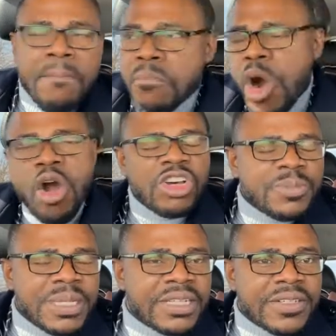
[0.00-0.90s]
more
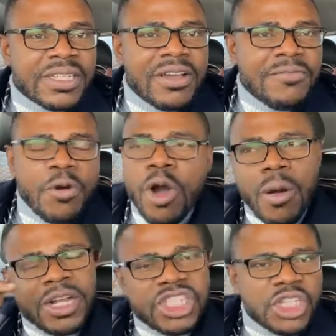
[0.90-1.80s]
hospitals for
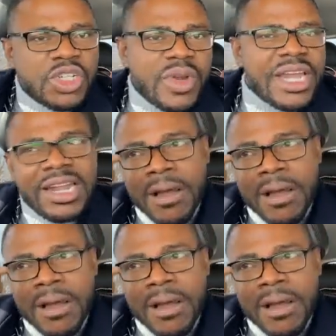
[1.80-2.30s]
our children